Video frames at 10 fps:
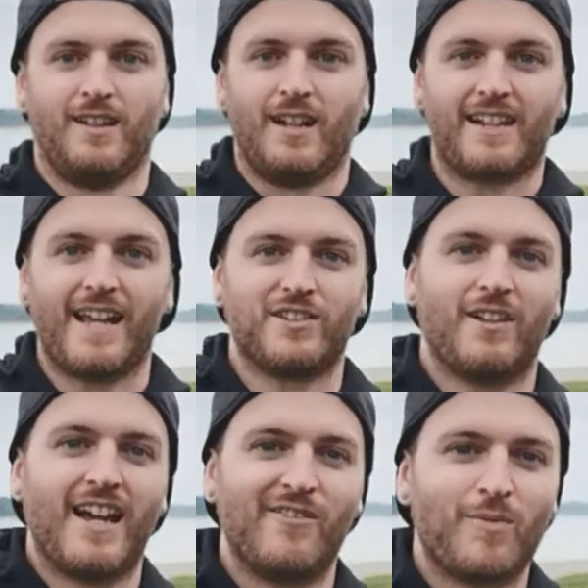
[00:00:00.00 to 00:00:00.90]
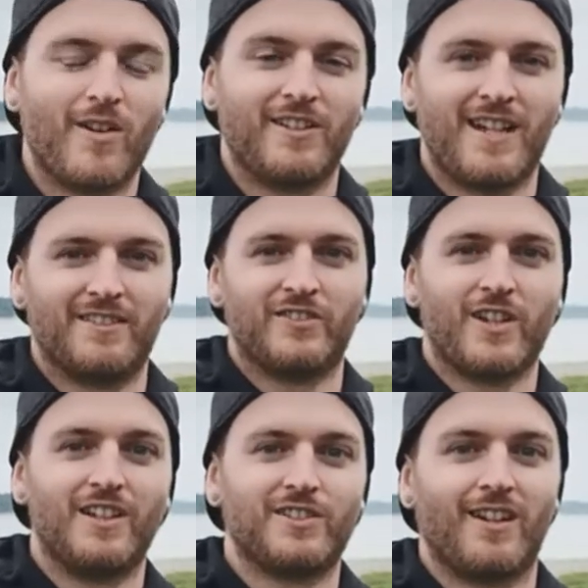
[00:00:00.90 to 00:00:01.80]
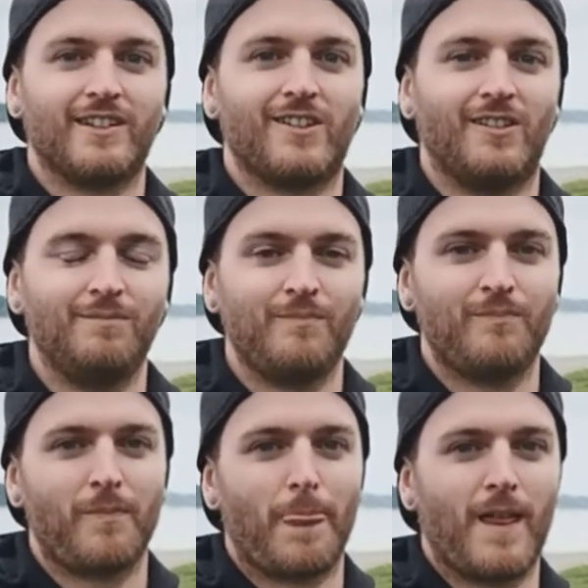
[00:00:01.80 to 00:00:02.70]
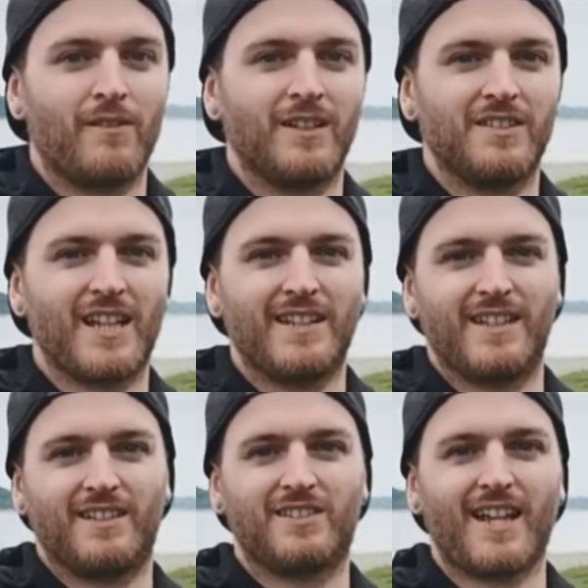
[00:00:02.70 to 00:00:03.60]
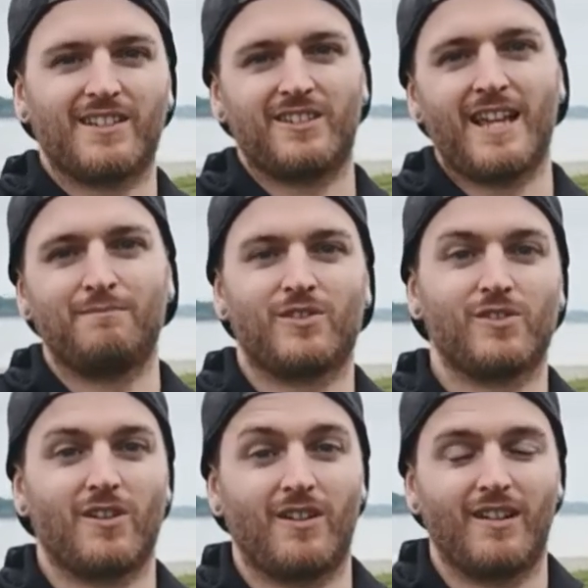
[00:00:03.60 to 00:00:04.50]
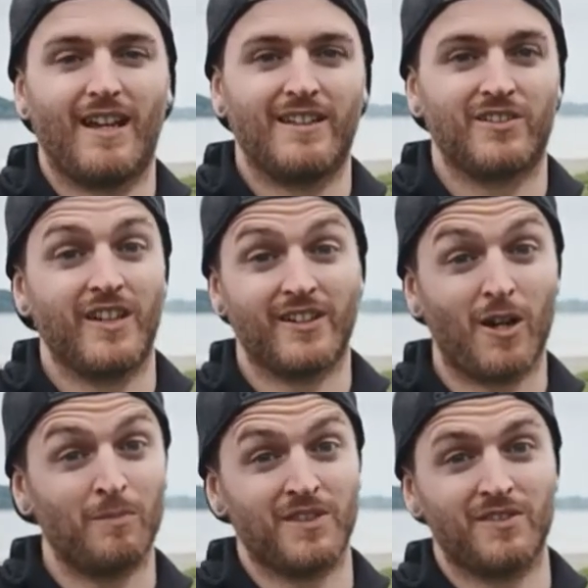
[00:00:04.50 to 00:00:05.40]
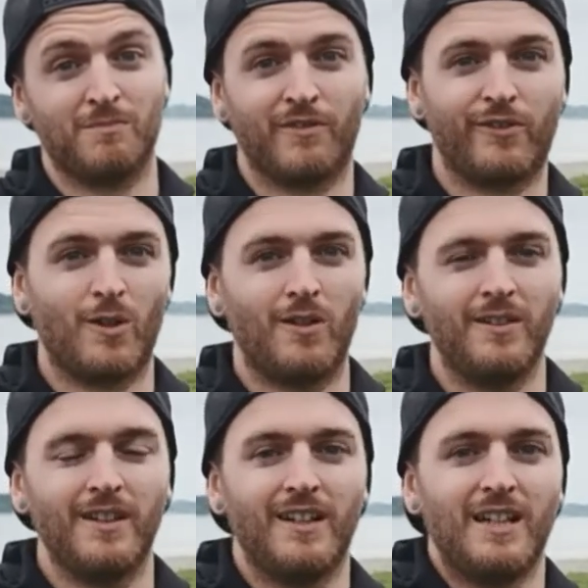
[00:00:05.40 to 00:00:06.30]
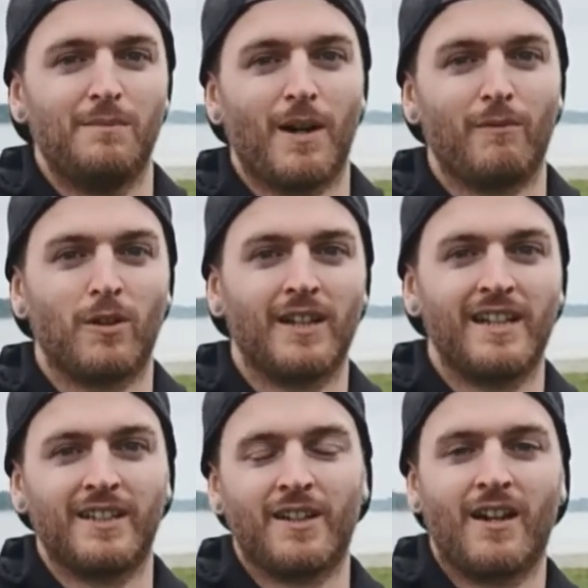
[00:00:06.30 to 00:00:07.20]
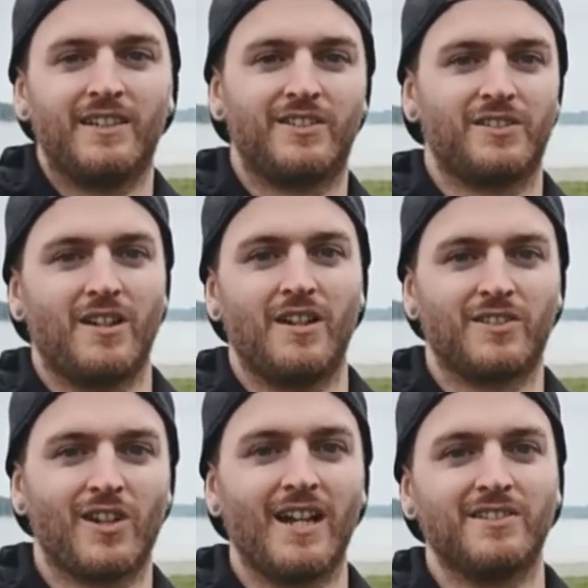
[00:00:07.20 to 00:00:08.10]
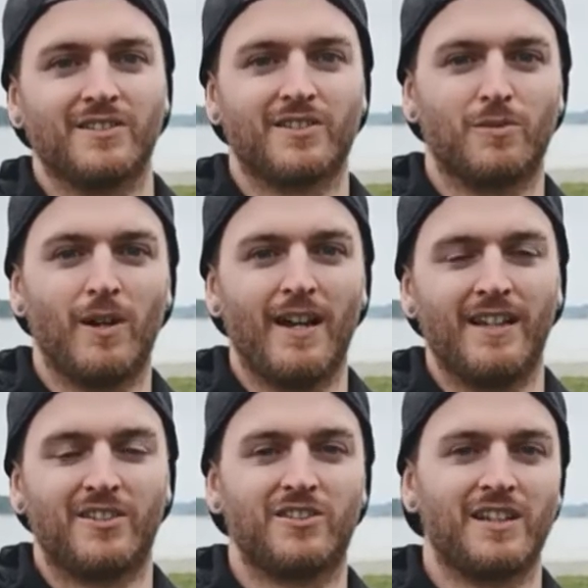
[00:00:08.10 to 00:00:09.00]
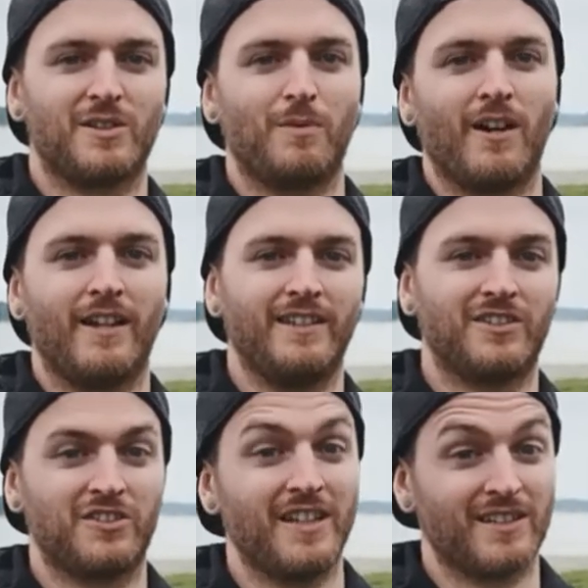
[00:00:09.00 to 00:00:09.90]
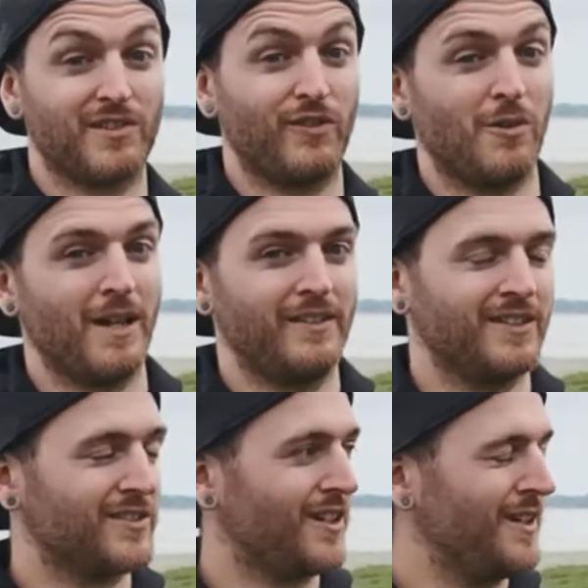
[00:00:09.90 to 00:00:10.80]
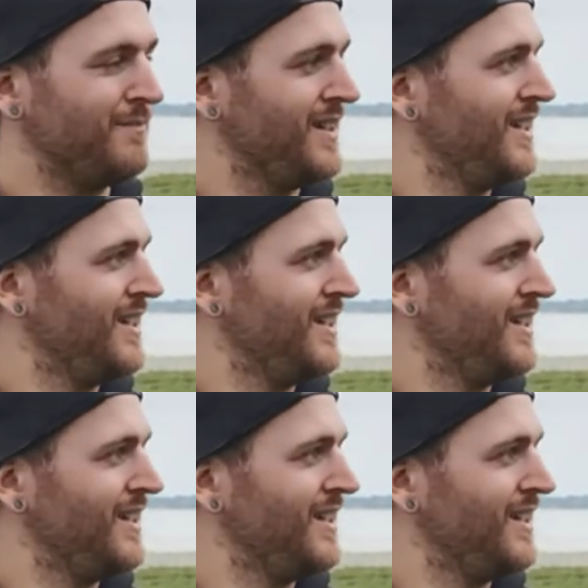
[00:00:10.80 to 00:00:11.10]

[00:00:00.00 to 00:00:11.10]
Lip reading: Okay, so I have broken out of Zeiss Ikon. I'm going to take the exact same shot as the composition before, but I want it in a nice tighter square 6x6 format this time.